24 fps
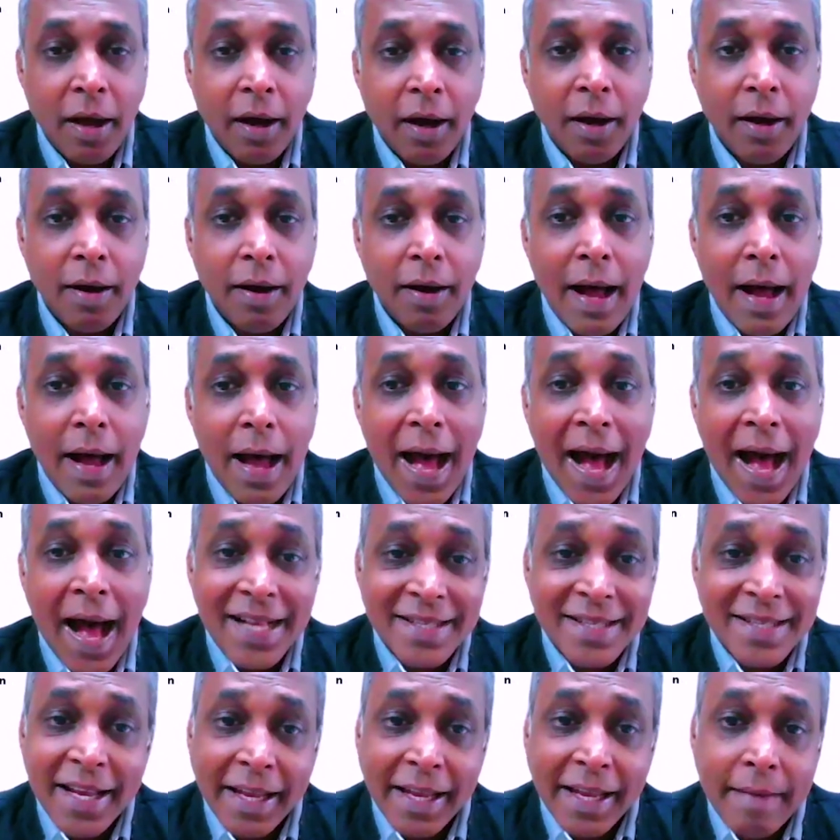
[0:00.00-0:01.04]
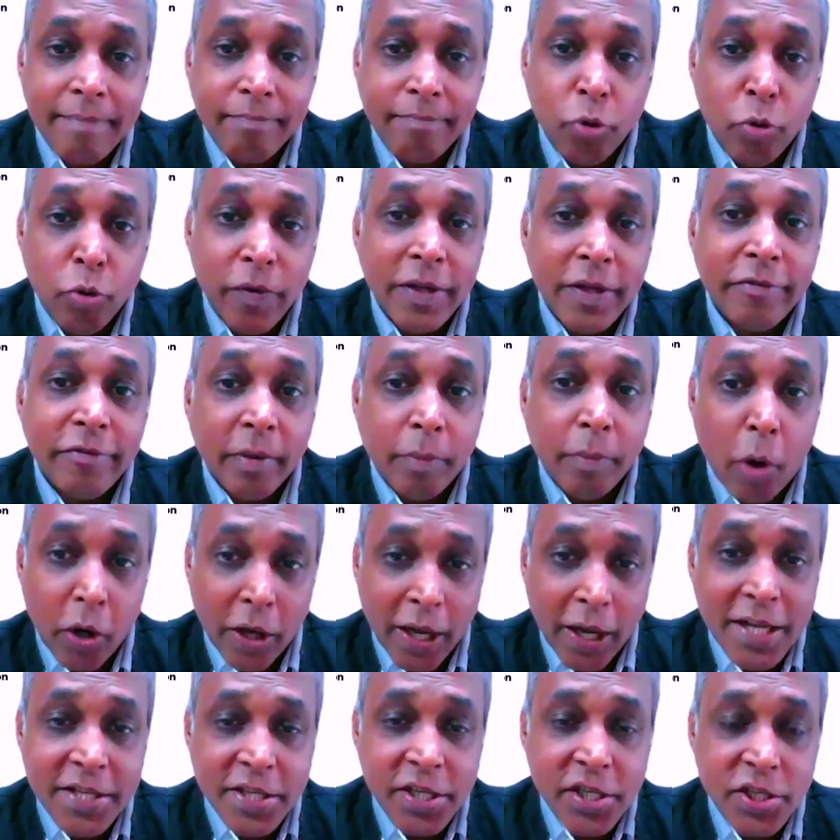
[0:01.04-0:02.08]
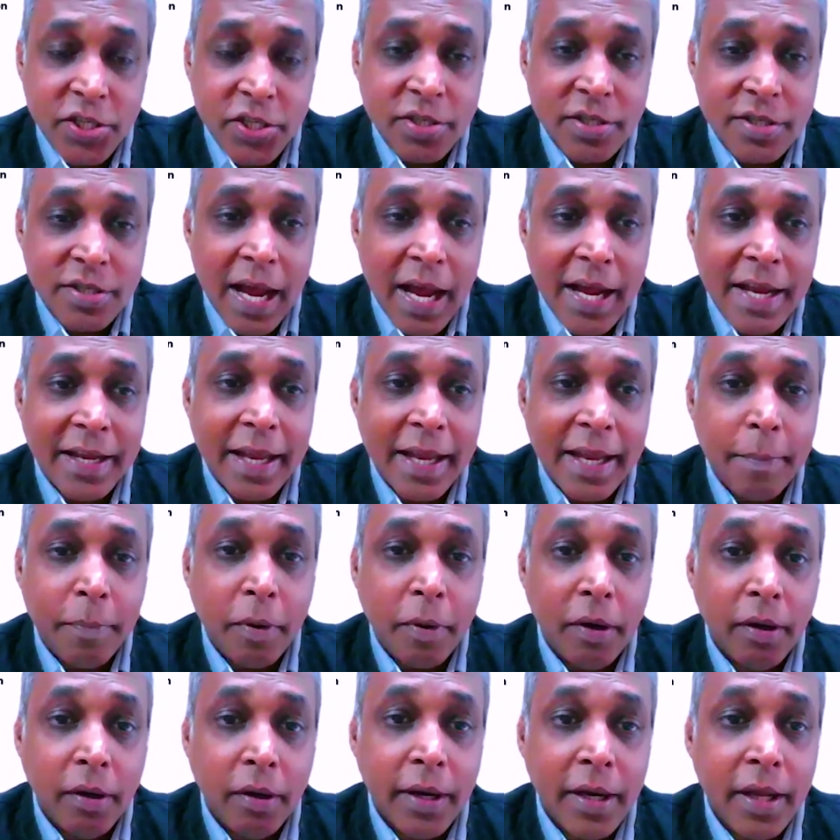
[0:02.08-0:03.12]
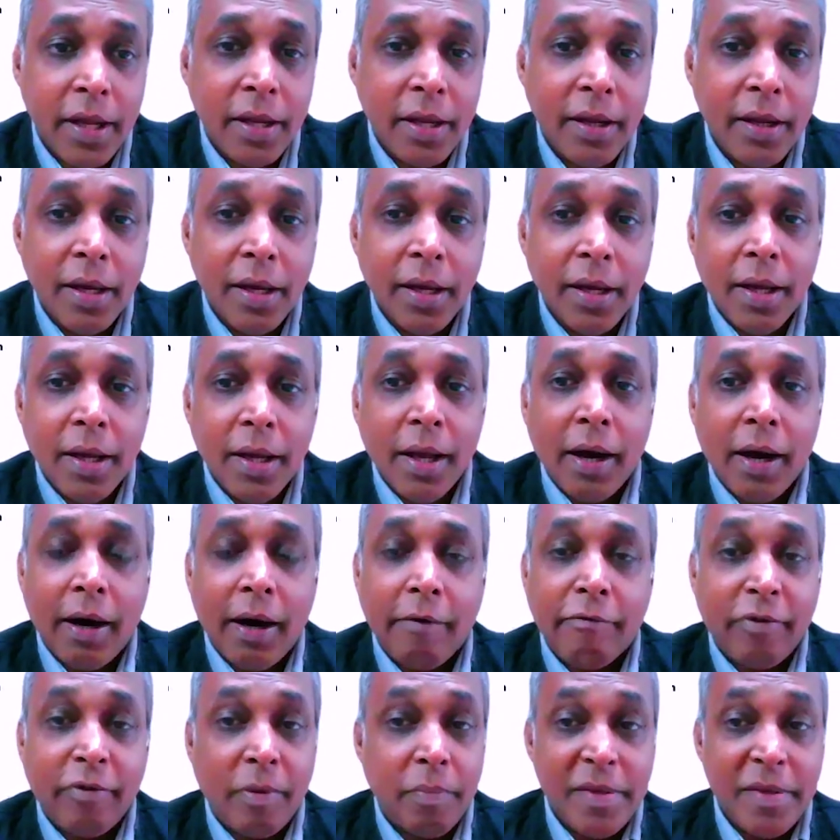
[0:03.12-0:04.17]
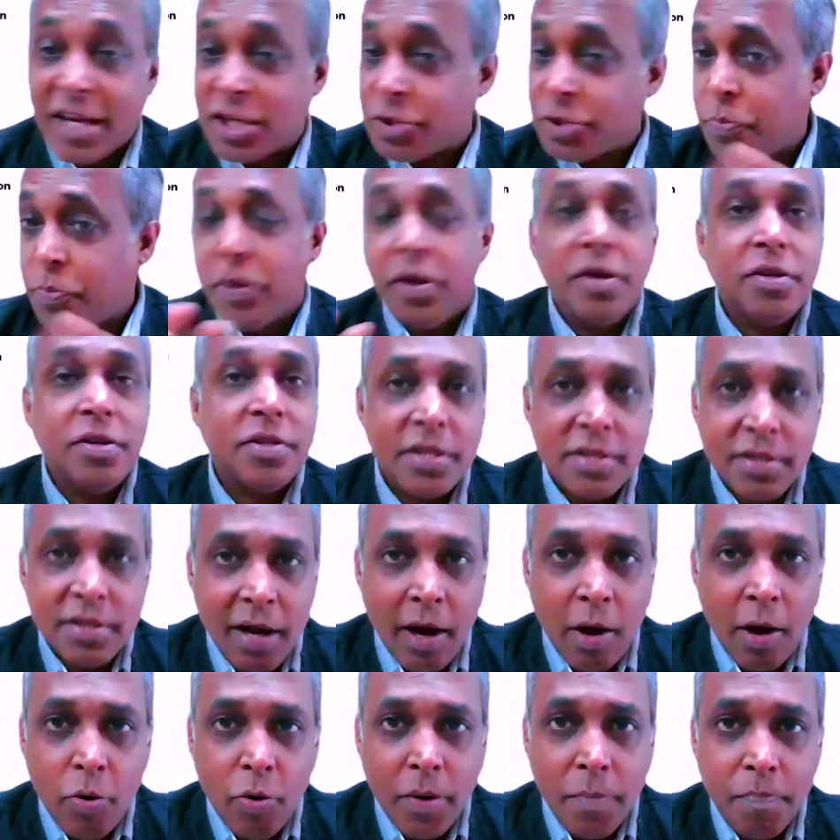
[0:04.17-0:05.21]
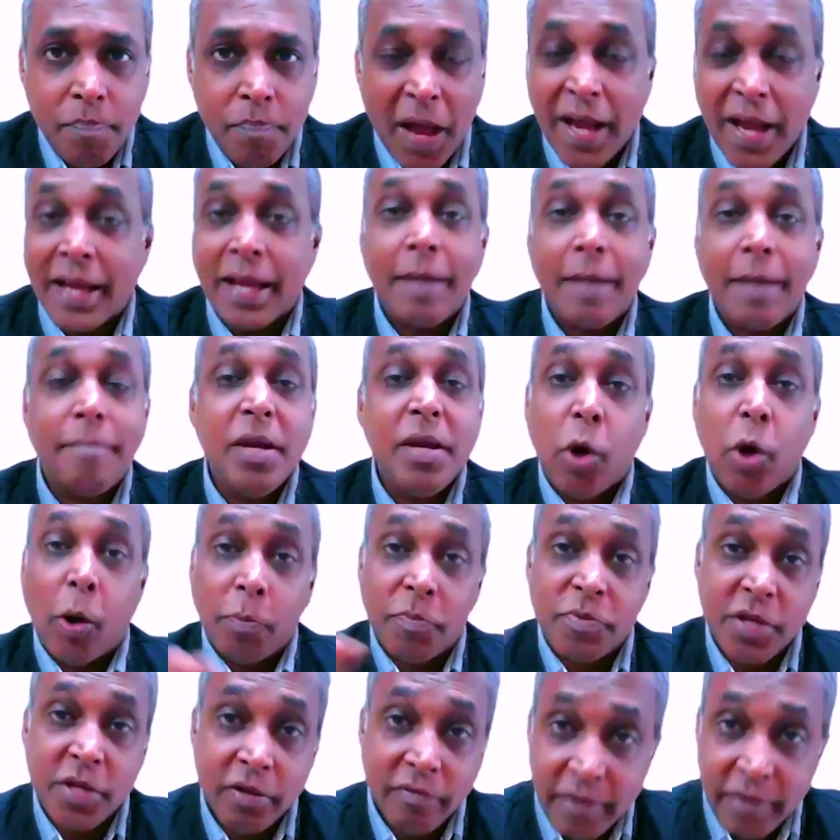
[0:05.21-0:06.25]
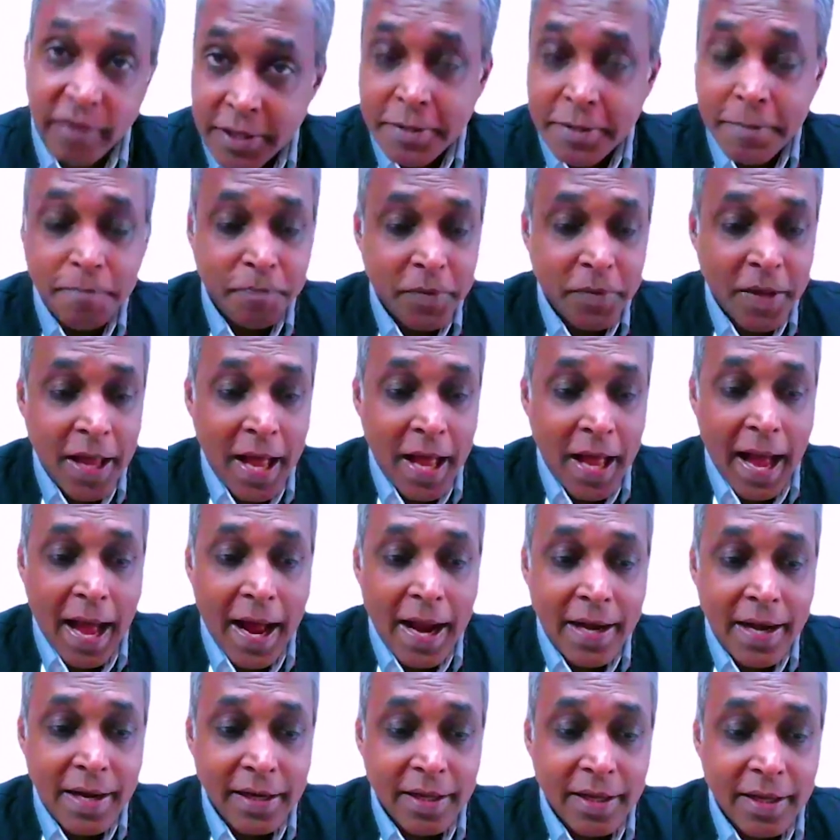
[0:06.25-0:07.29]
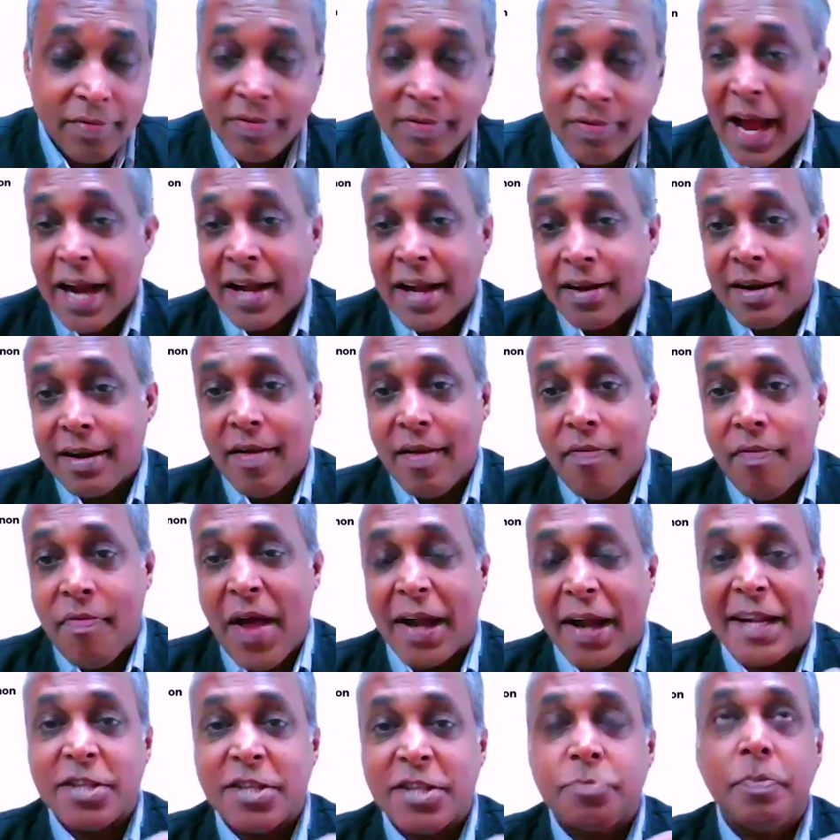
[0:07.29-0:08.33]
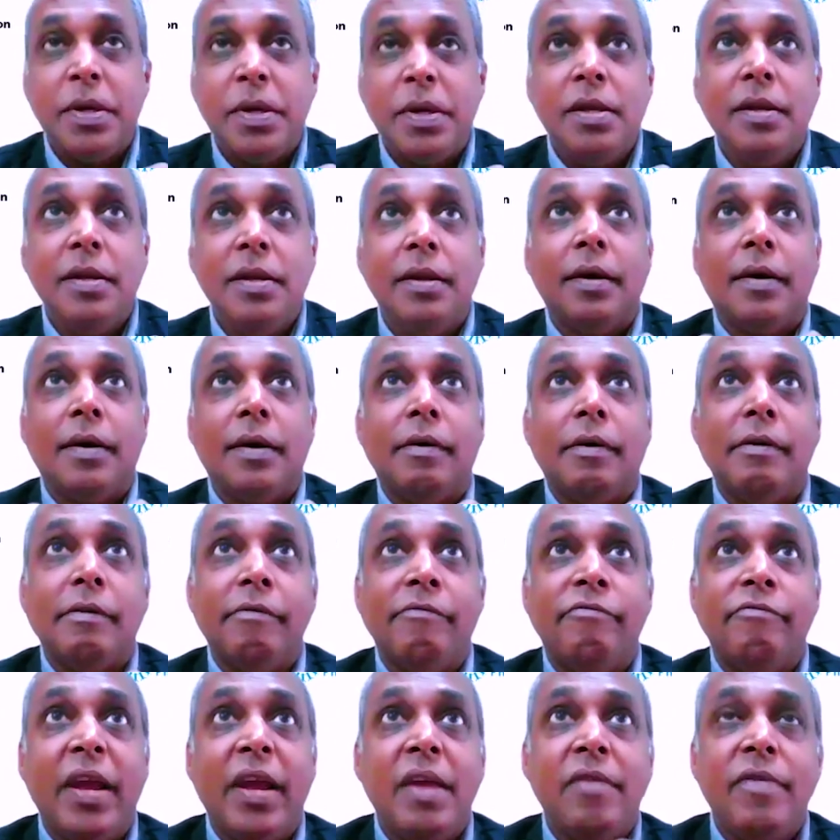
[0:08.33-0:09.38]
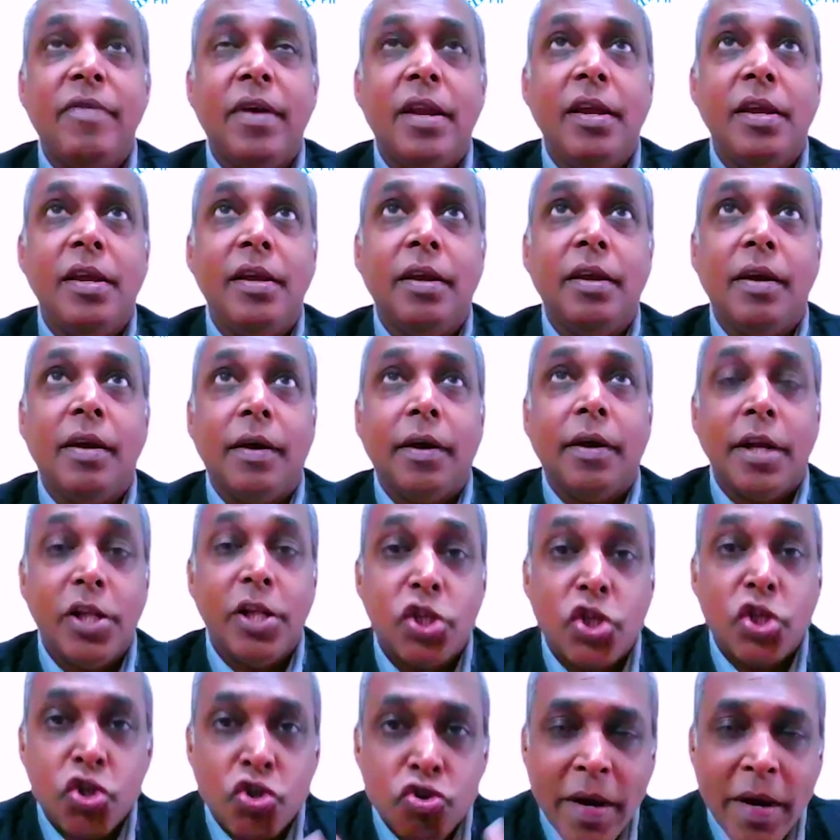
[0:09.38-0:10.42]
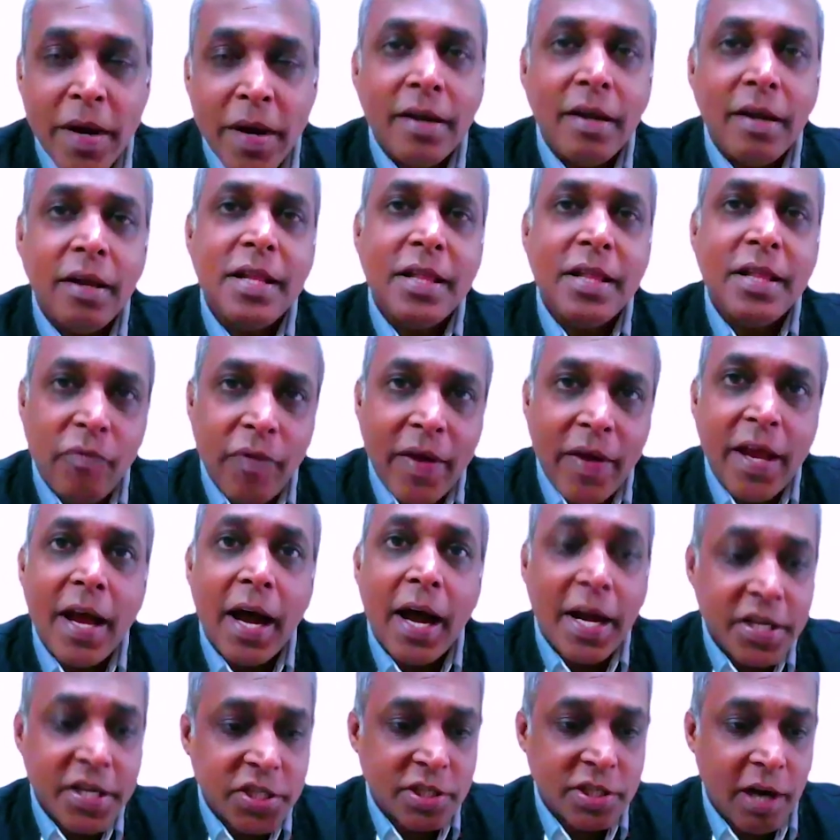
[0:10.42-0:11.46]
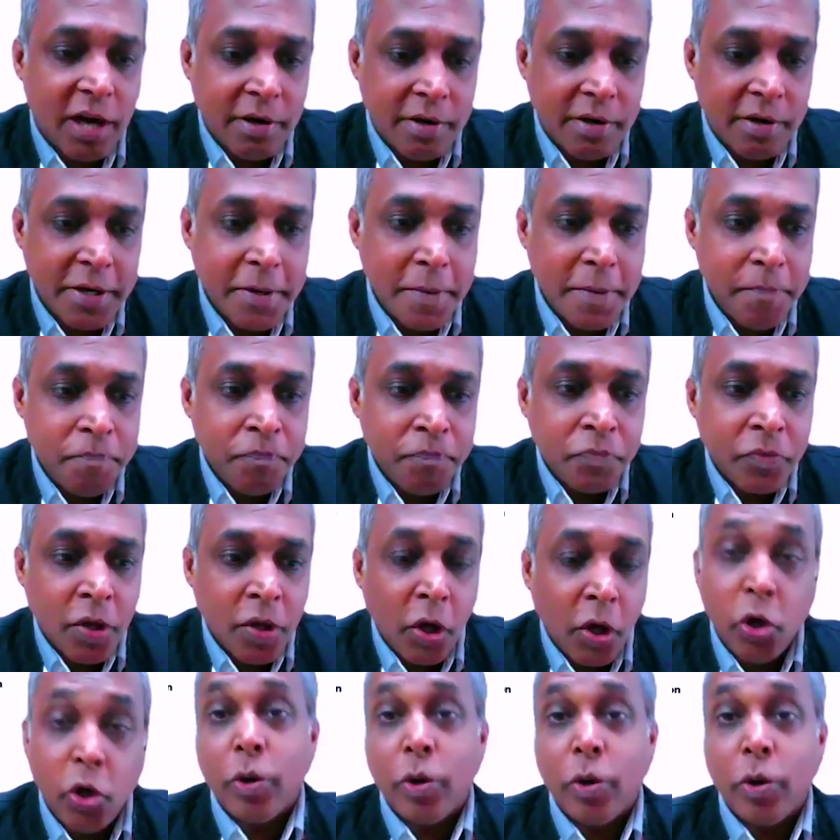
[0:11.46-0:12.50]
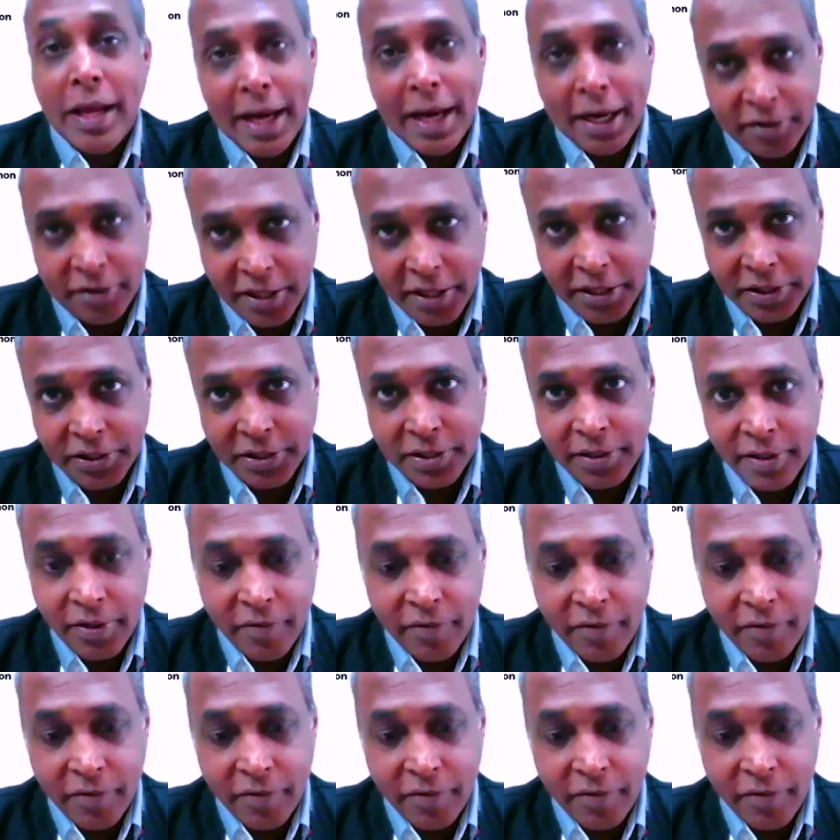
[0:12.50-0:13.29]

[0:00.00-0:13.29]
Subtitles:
As I kept moving from organizations, I kept learning from the experiences around. I kept being observant, and that has been very, very instrumental in the way I started looking at things.